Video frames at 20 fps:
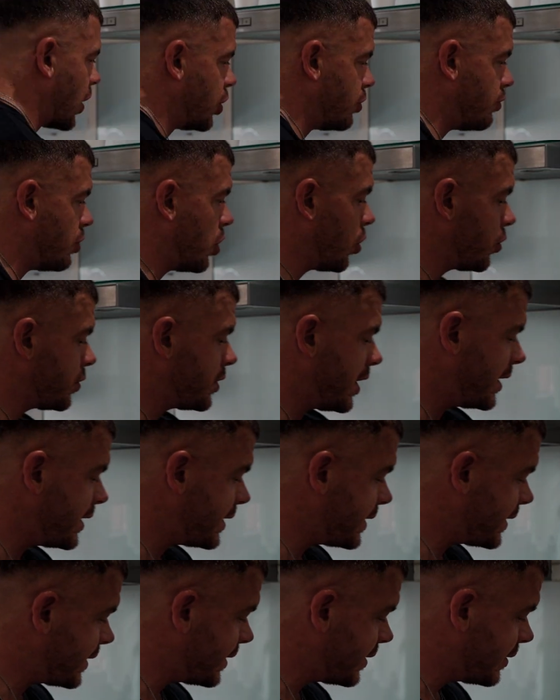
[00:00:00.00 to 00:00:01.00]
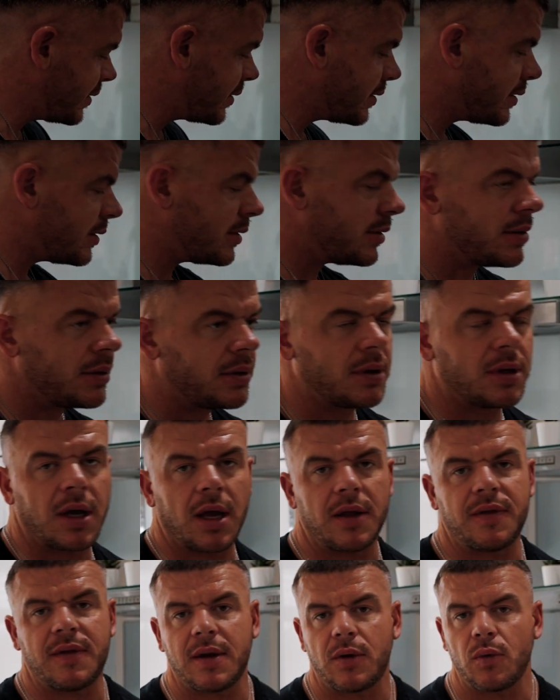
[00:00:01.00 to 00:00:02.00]
You noticed I
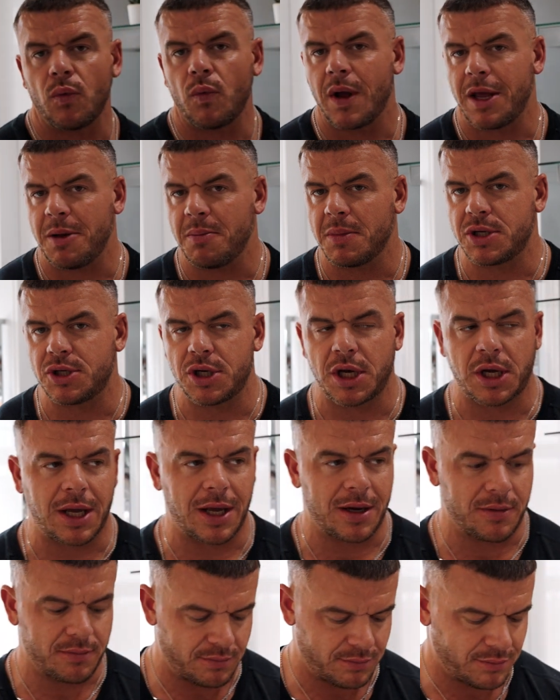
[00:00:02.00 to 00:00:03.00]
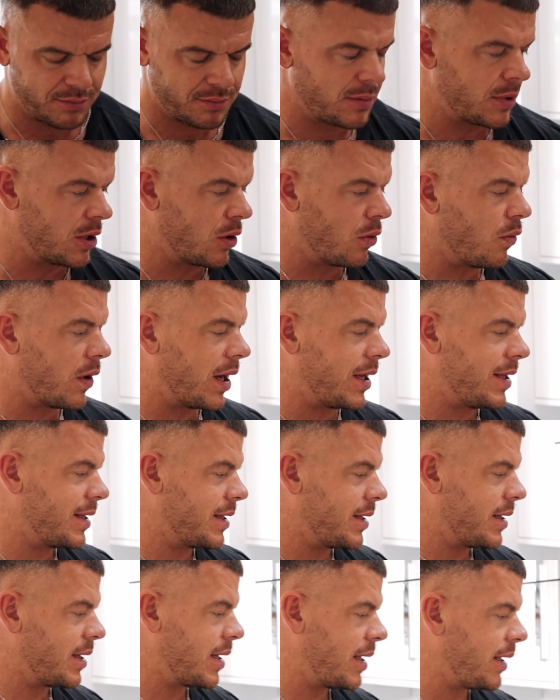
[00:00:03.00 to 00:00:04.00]
didn't weigh my chicken. Why
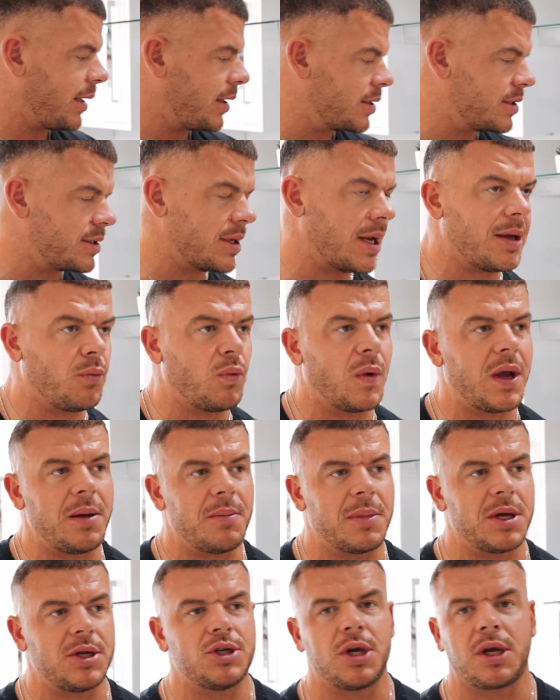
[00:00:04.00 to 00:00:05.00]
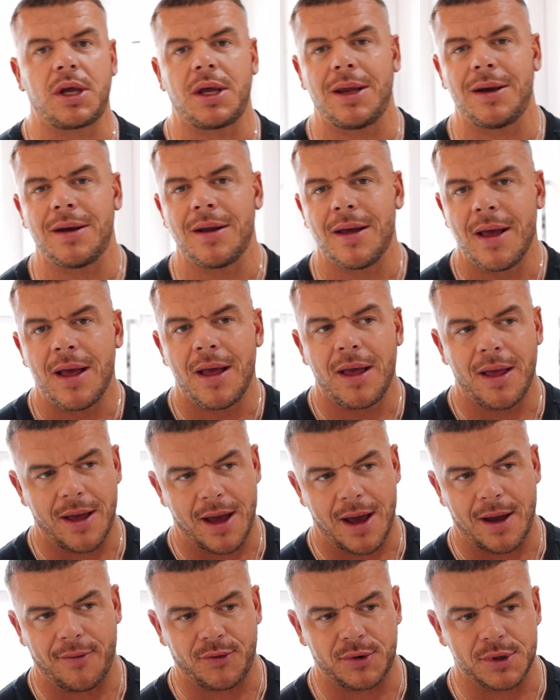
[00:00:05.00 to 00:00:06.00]
didn't I? Because I weigh my chicken
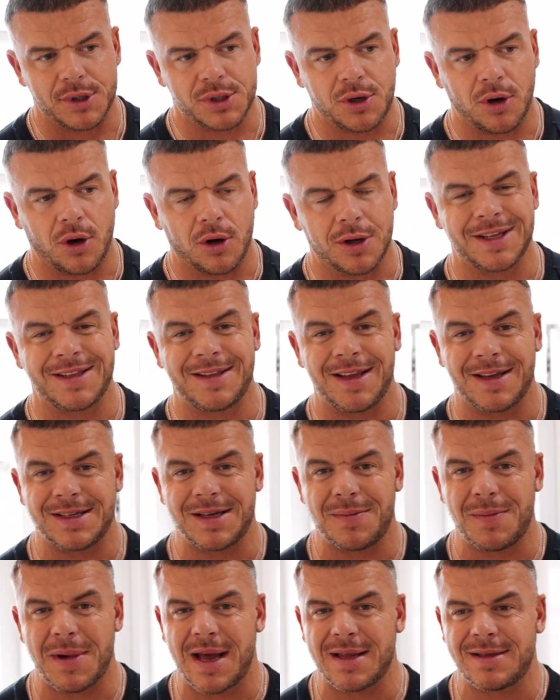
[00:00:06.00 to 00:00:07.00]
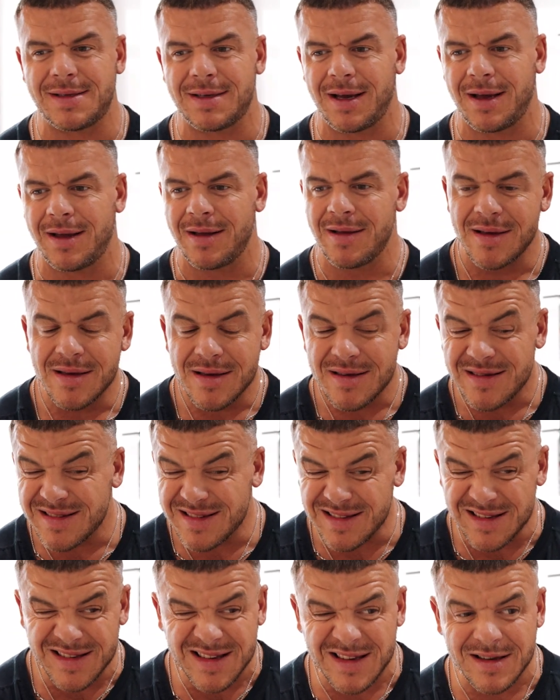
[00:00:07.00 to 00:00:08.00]
after it's cooked. Does it matter?
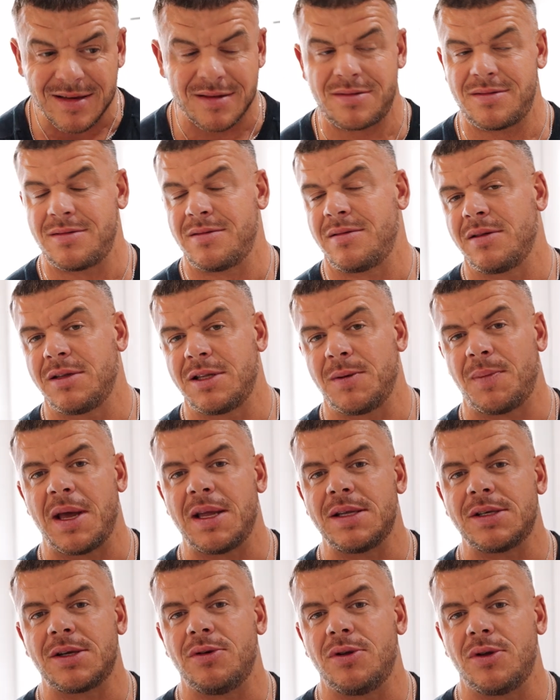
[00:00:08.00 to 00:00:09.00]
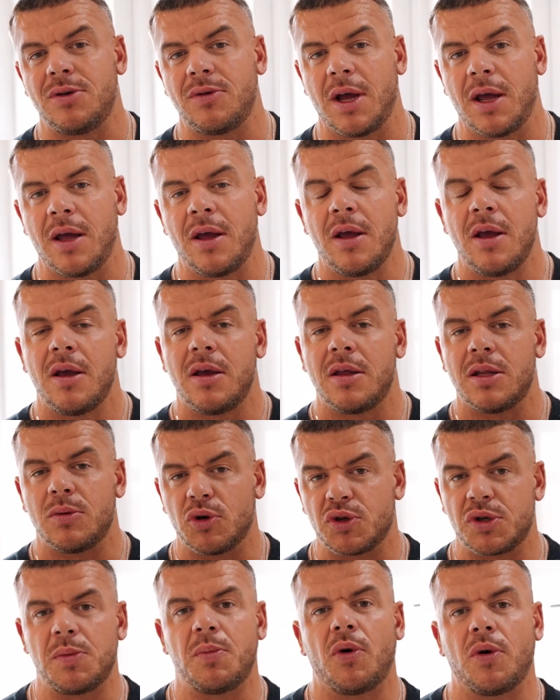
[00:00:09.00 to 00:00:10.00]
Depends how you do it. The
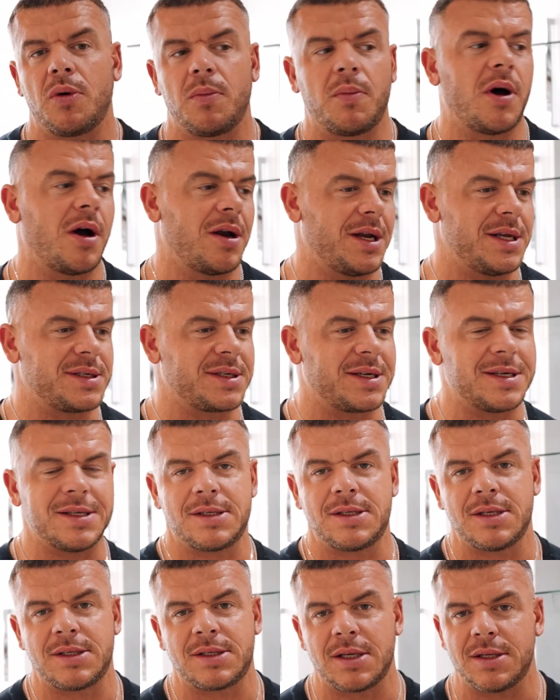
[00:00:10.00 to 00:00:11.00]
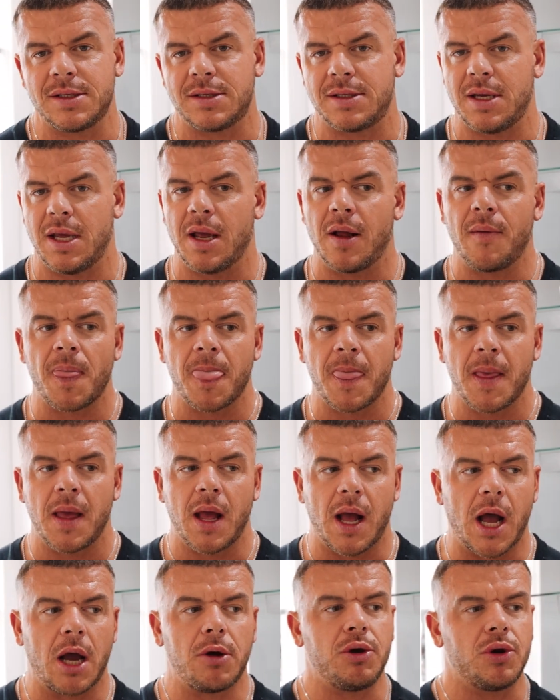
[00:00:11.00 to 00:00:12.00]
most important part is consistency.
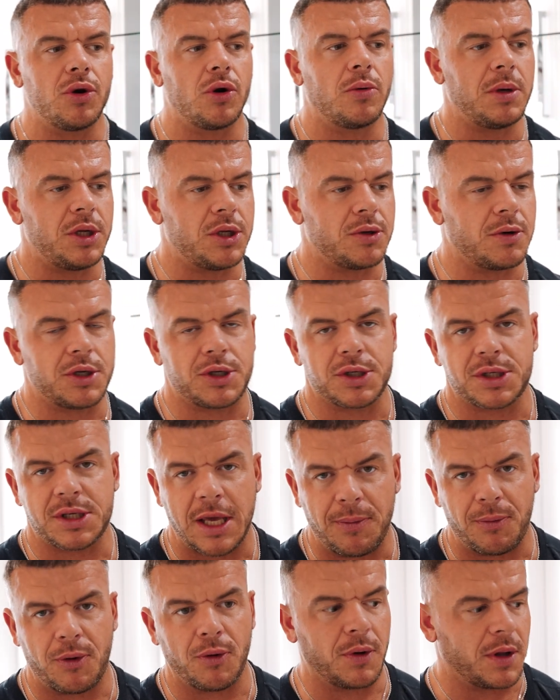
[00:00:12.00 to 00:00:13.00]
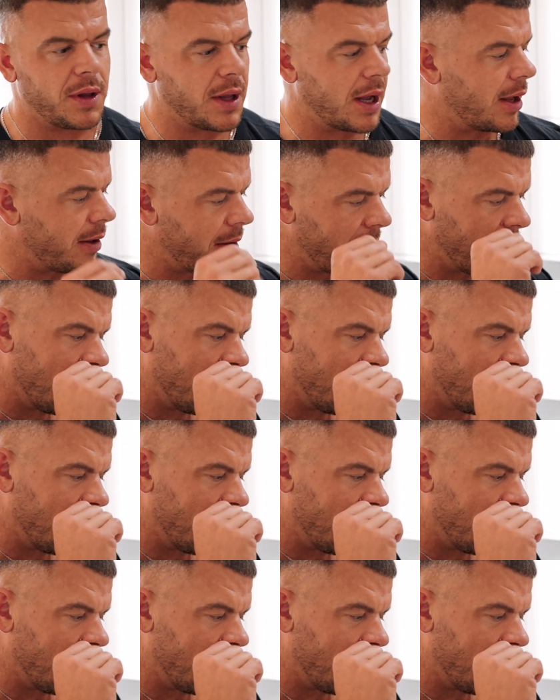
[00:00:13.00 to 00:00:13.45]
How you normally do it, just keep doing that.